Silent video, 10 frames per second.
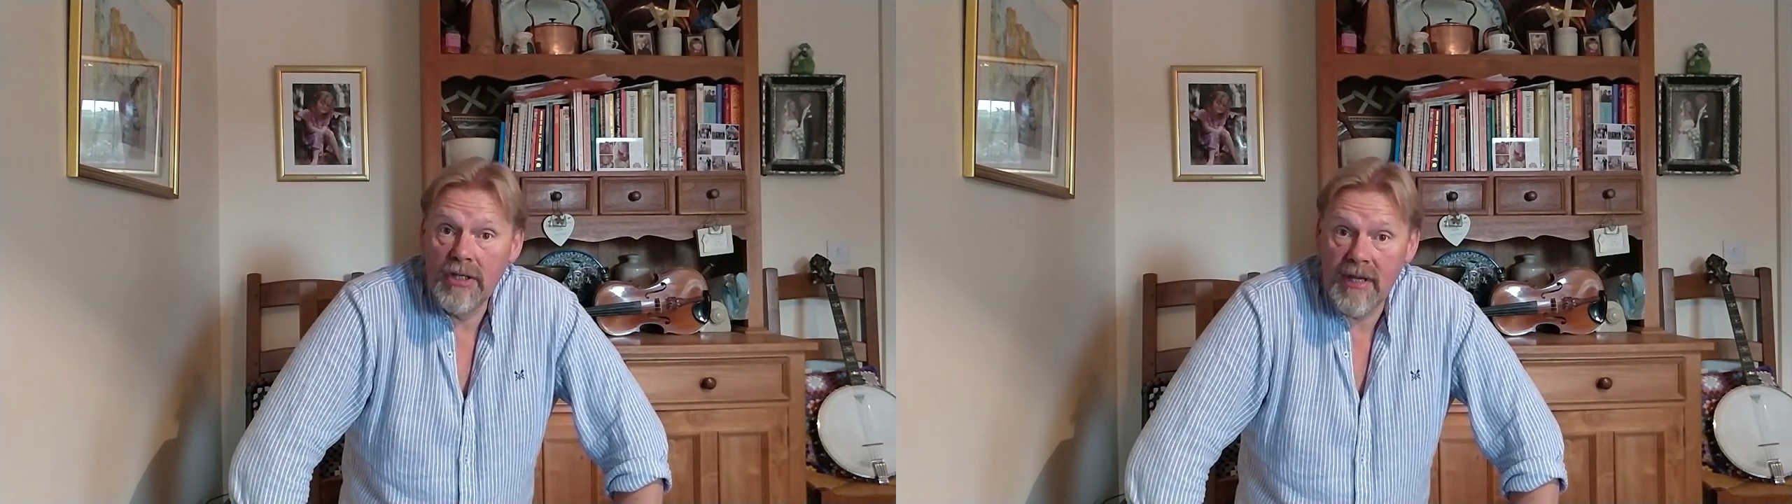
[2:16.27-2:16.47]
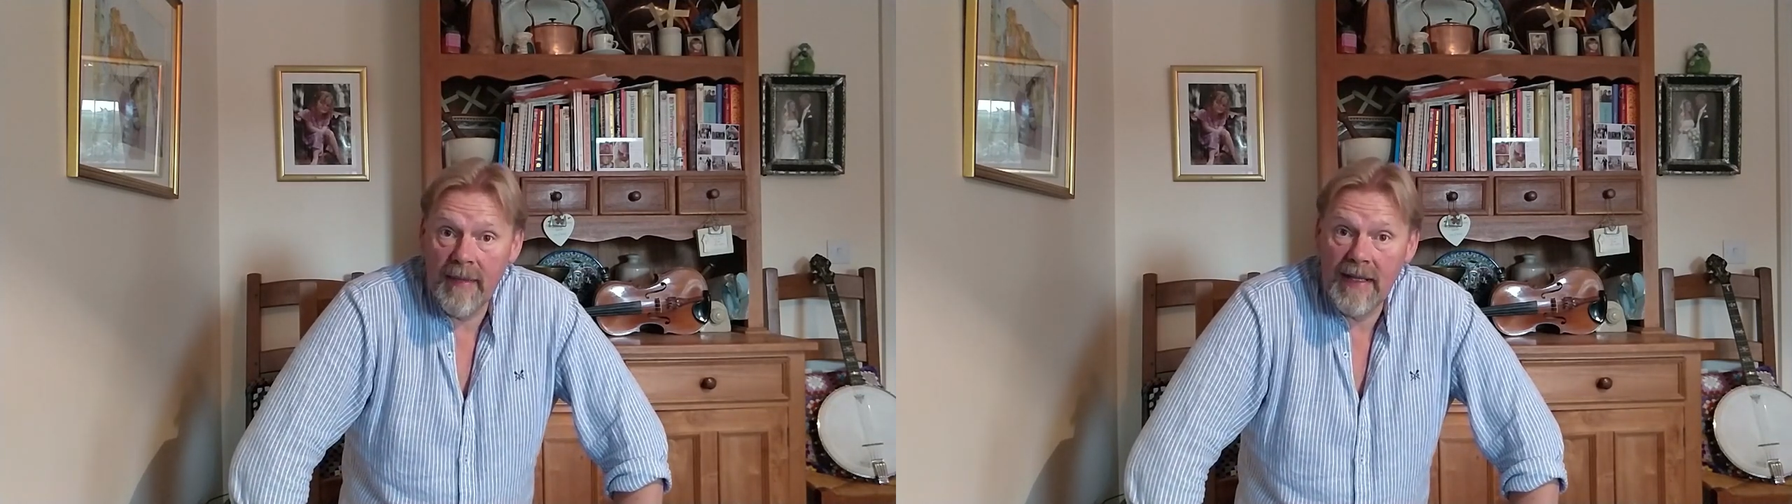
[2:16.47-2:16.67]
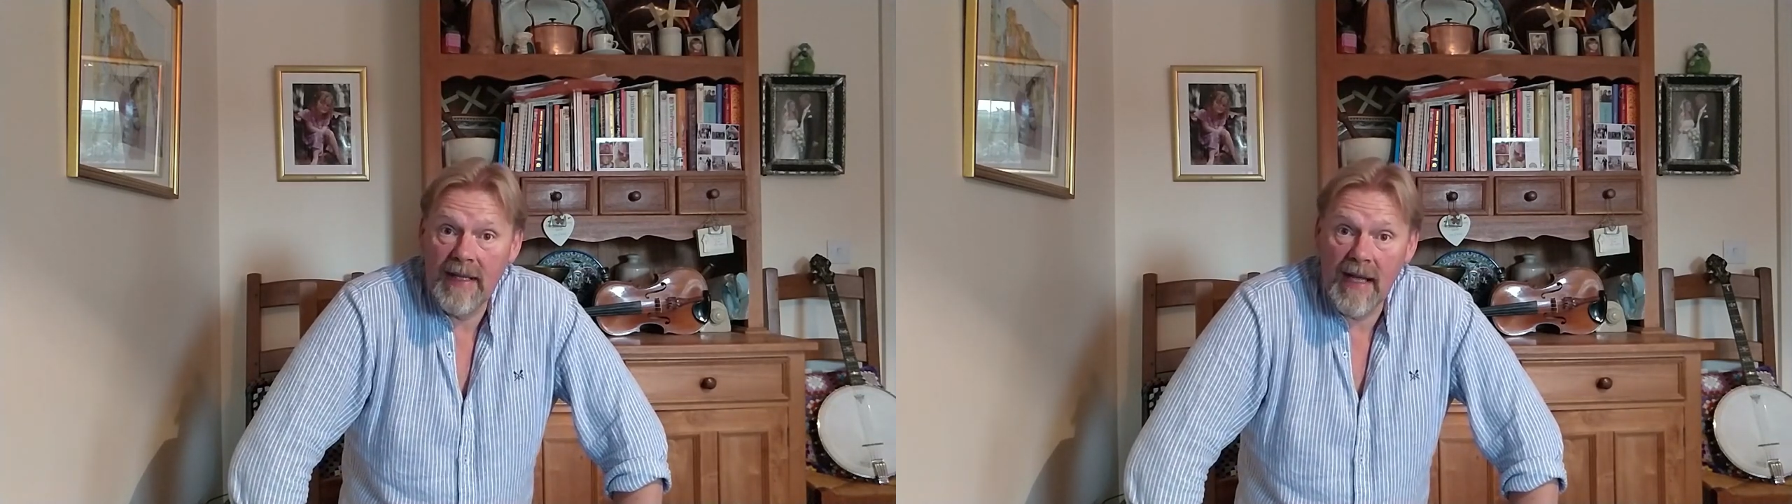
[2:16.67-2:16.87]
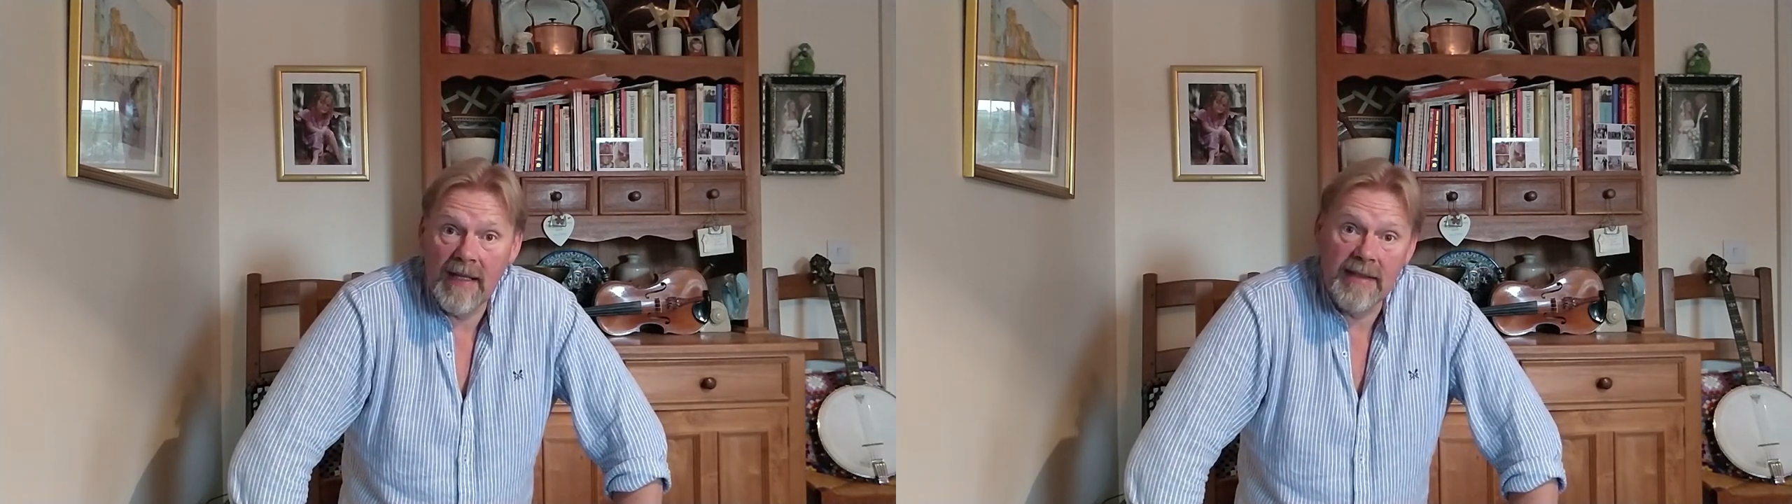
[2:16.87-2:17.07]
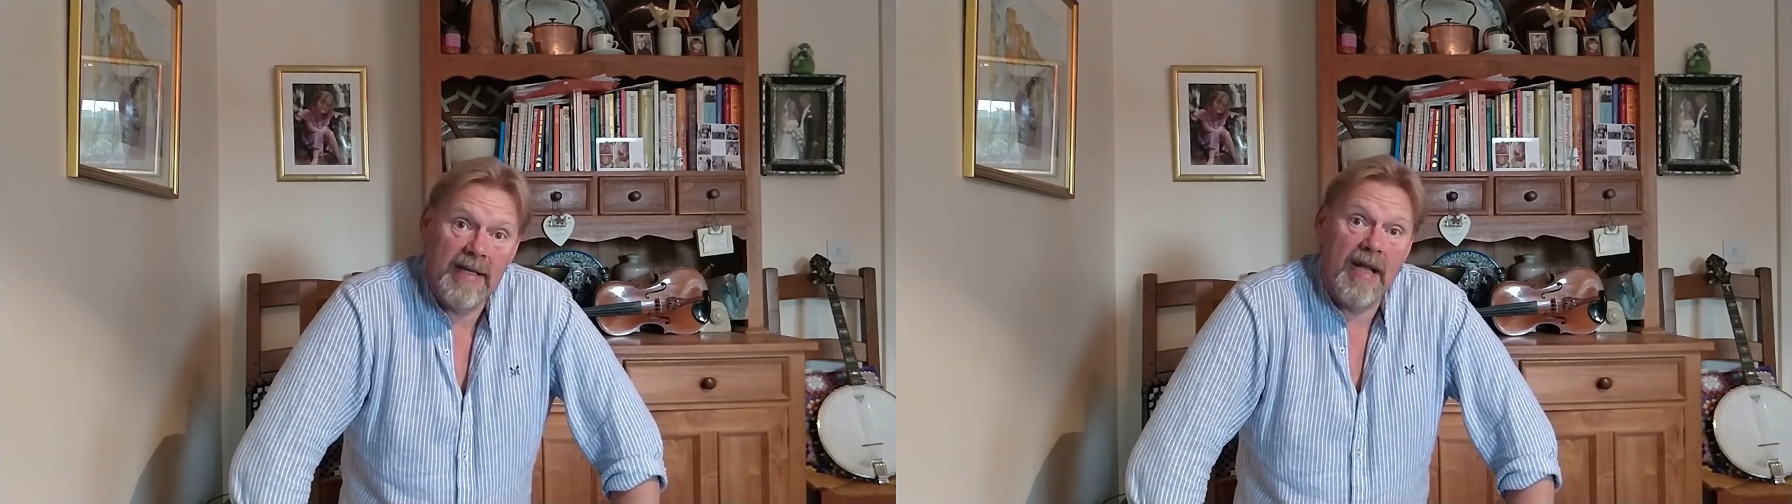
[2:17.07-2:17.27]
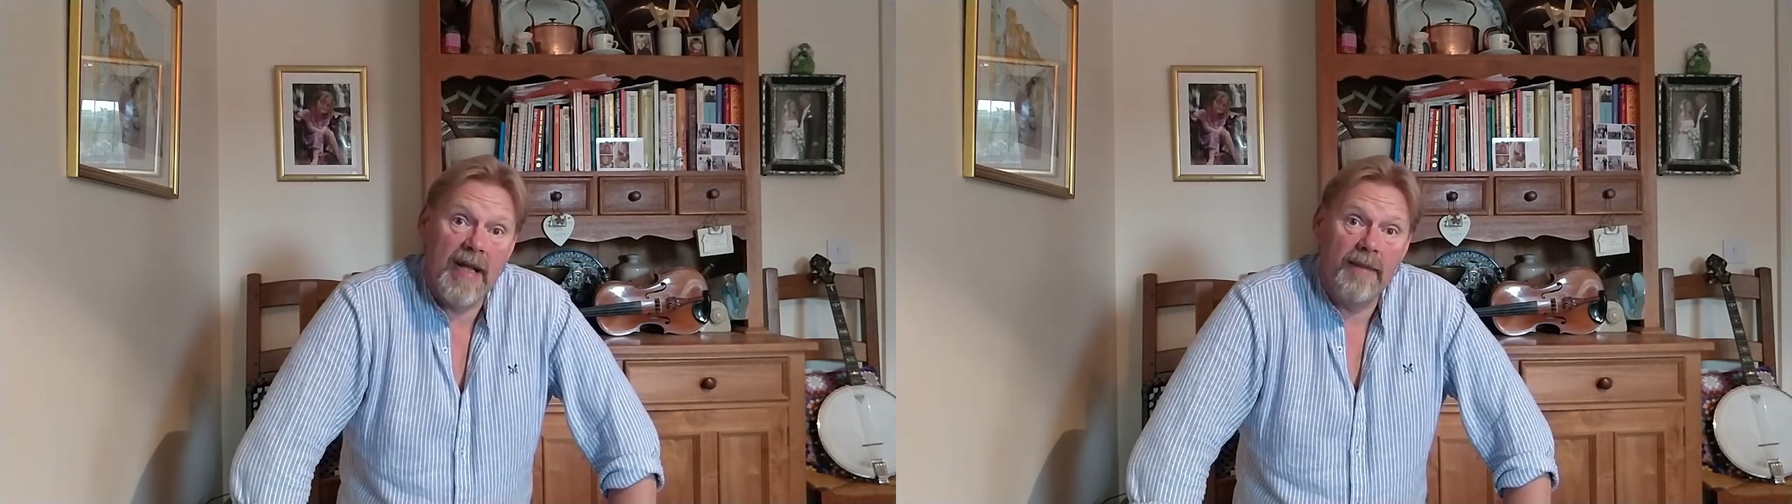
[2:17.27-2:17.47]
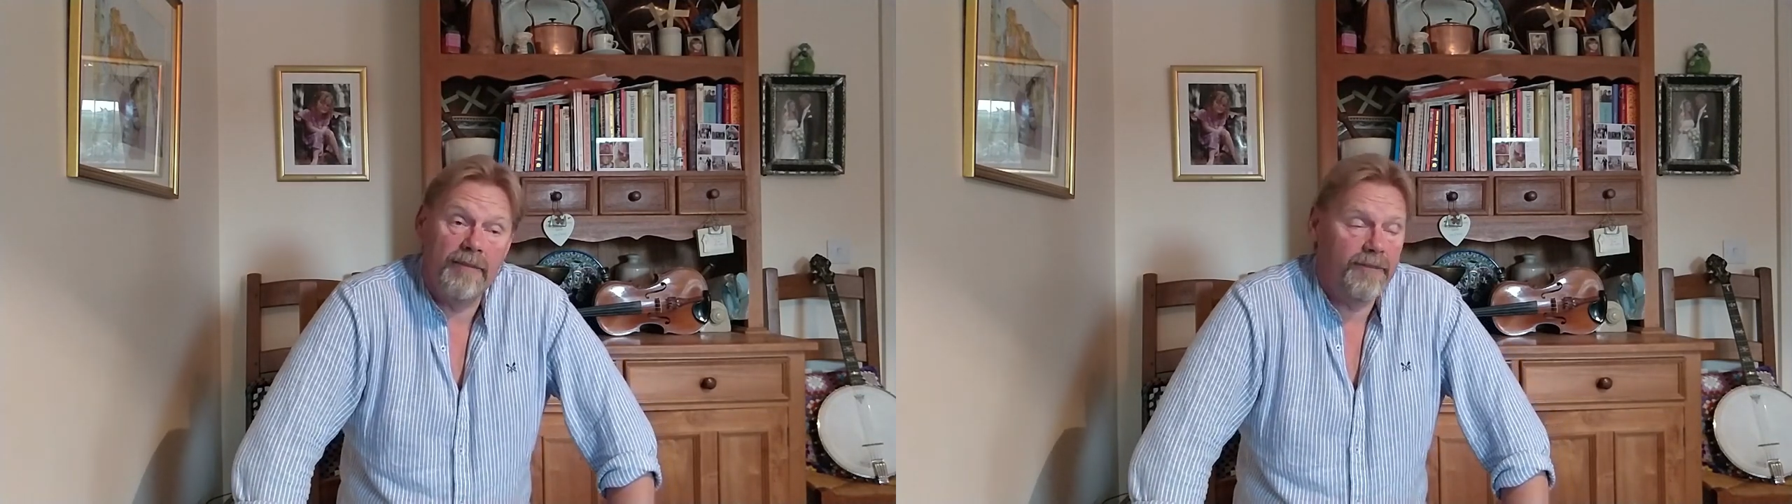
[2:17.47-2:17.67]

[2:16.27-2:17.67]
Jimmy Dalzell.